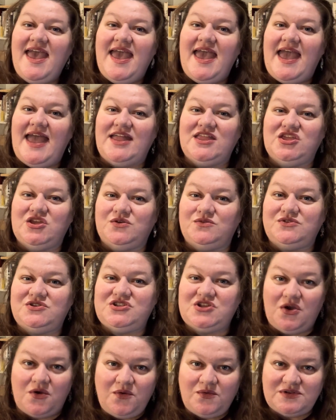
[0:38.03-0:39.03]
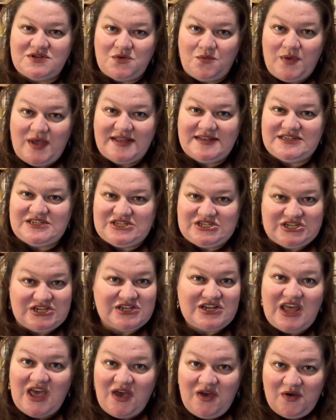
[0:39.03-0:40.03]
and you don't want to
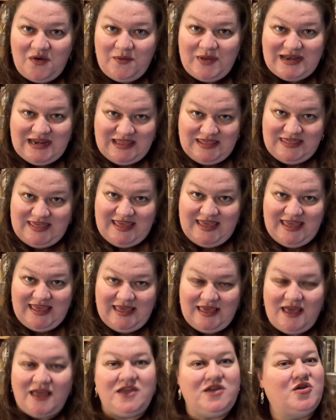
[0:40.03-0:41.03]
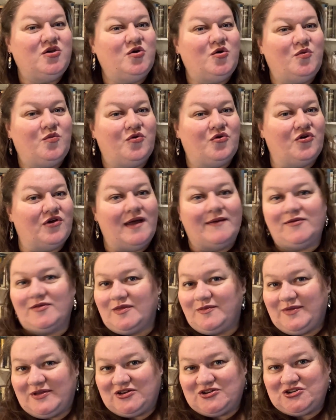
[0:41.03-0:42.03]
know anything, you
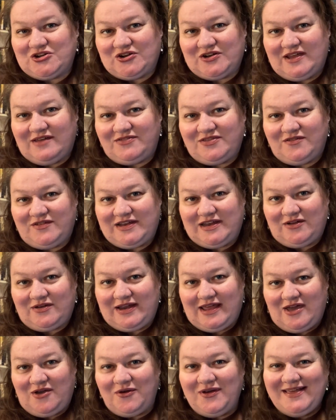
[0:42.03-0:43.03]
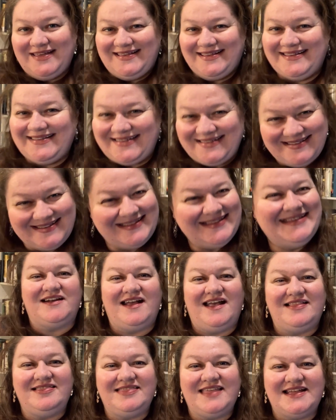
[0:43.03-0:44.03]
probably better turn off the video now.
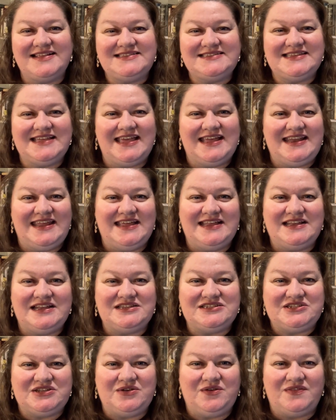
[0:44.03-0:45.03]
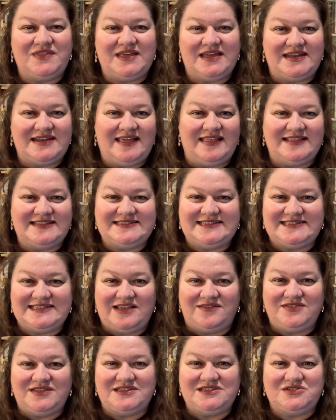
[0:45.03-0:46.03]
Let's get into the analysis
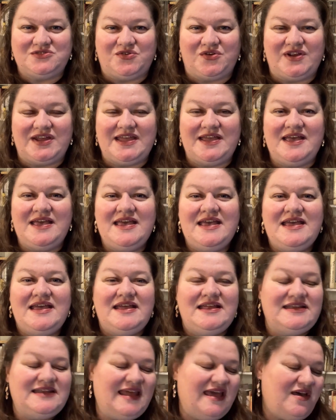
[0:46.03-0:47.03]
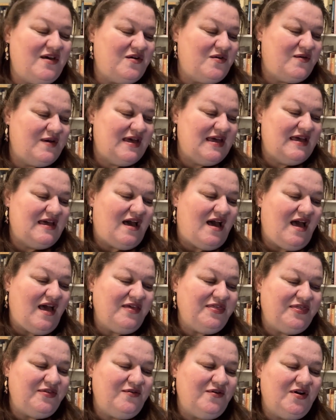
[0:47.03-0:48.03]
of this story. Now,
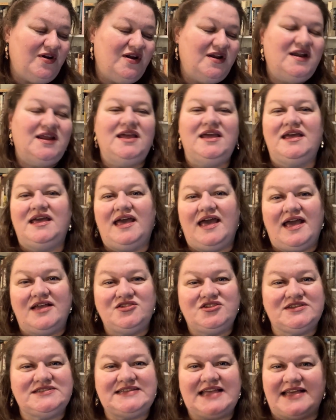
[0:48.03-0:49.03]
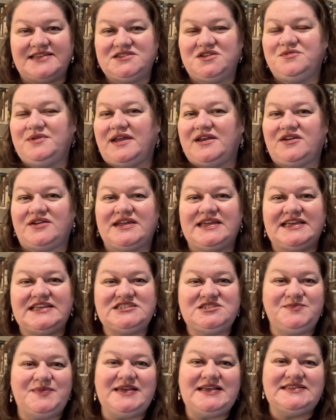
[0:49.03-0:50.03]
Hawthorne, just as a writer, he
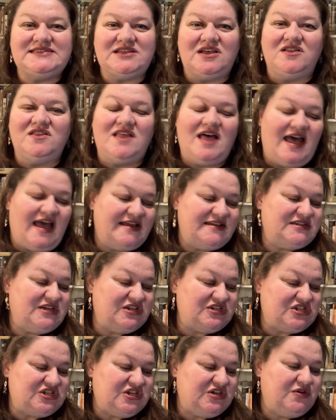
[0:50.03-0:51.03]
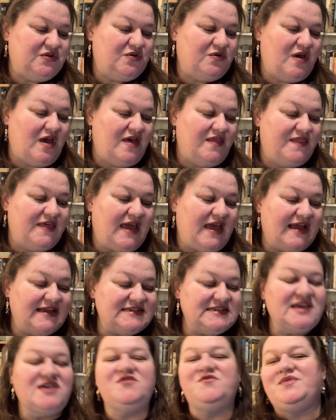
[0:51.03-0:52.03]
speaks a lot to the
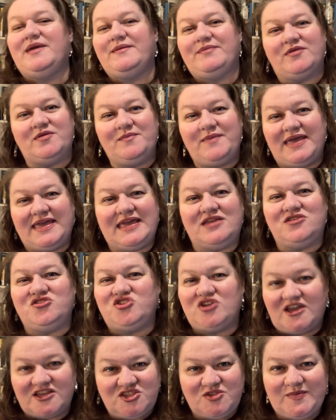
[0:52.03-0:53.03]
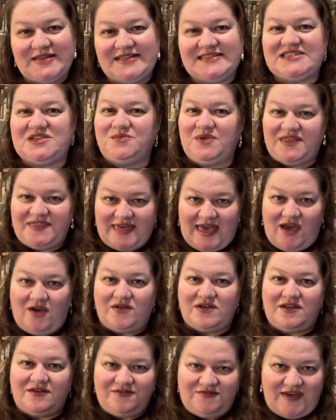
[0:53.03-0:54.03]
idea of people making judgments
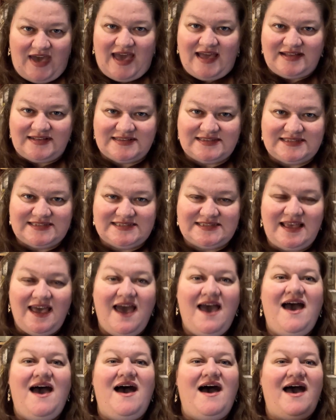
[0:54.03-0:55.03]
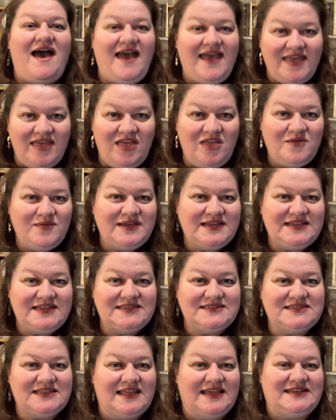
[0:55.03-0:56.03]
without facts. I
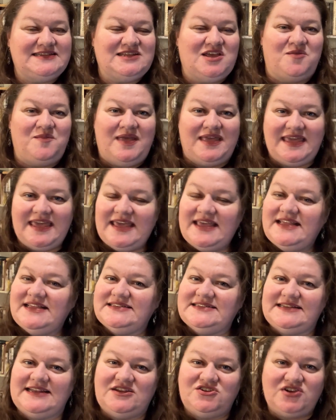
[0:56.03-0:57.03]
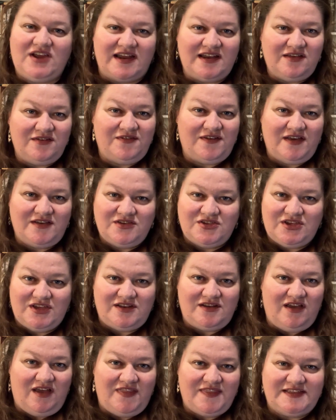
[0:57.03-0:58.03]
always tell my kids, and I try to
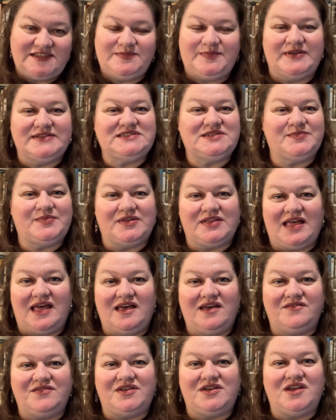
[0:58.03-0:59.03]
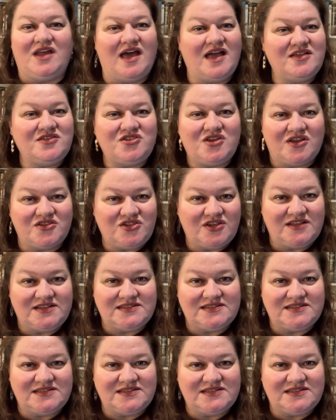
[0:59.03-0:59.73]
function on this principle of not judging